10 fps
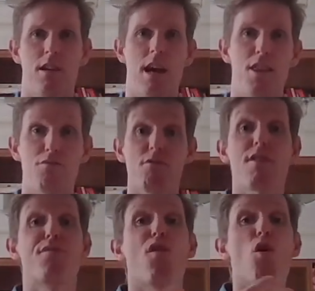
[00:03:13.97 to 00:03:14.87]
and the
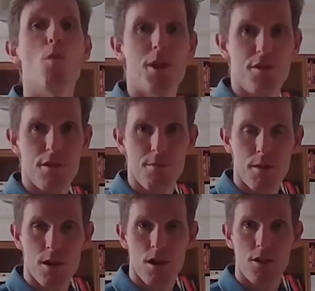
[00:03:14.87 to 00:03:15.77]
reforming of
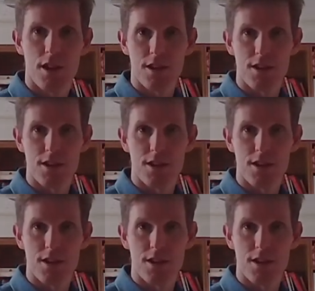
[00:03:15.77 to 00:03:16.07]
them on the other